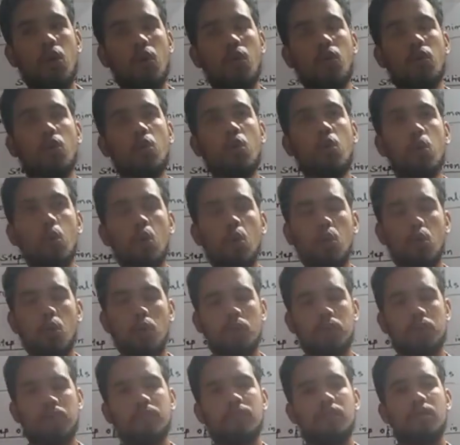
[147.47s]
who
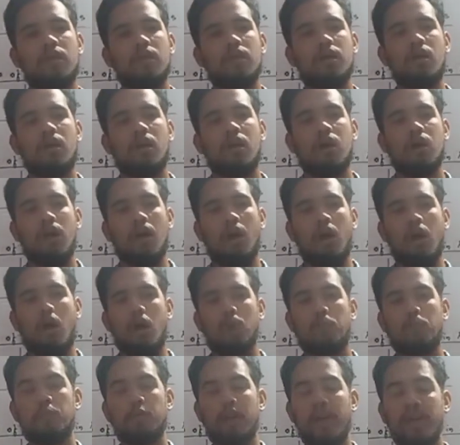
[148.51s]

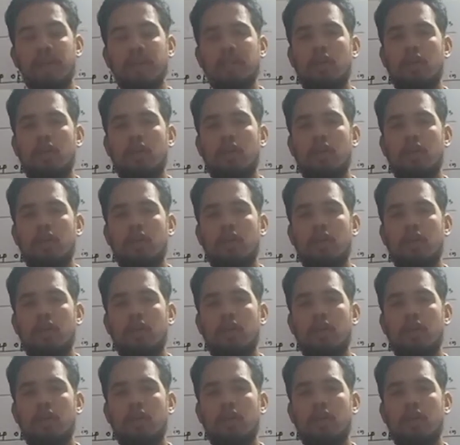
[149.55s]
obtain their